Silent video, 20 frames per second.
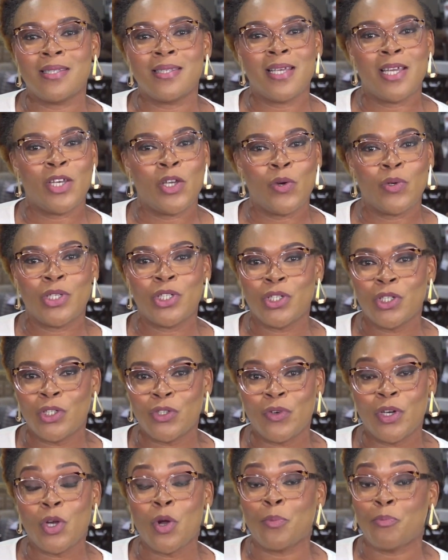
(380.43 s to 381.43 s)
send your
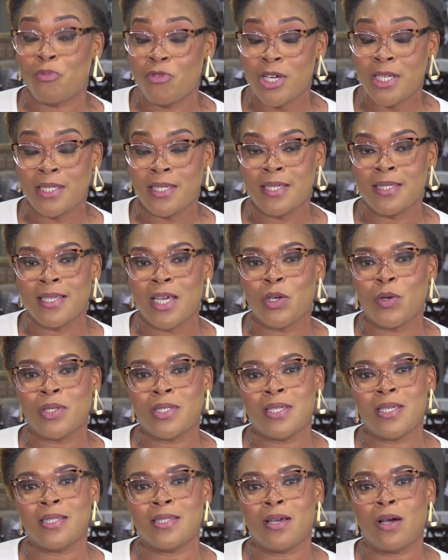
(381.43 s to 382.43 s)
children, your preteens and your
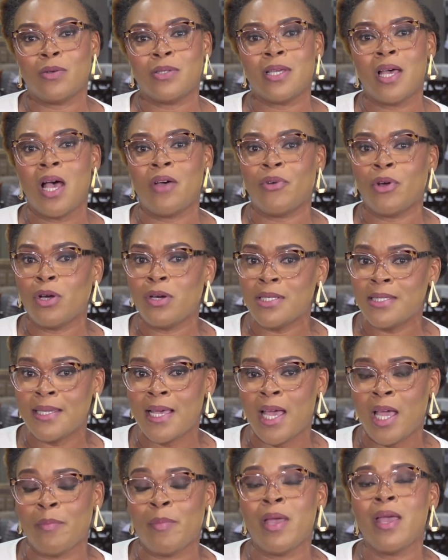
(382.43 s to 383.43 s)
teens out to have a good
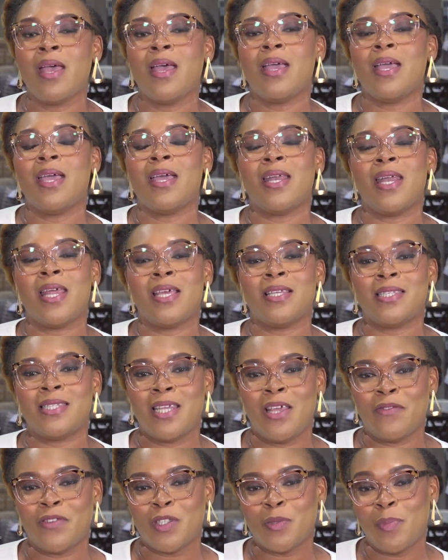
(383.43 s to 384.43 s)
time in a
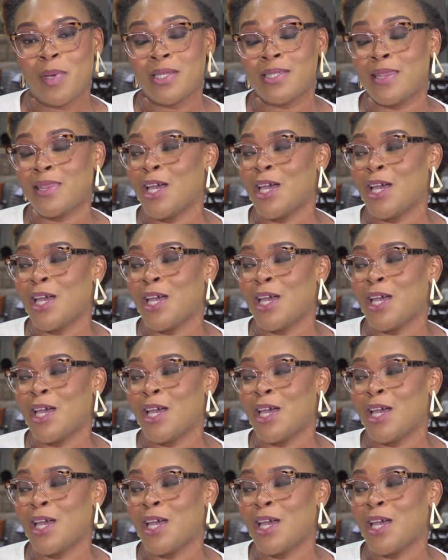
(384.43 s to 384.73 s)
safe space.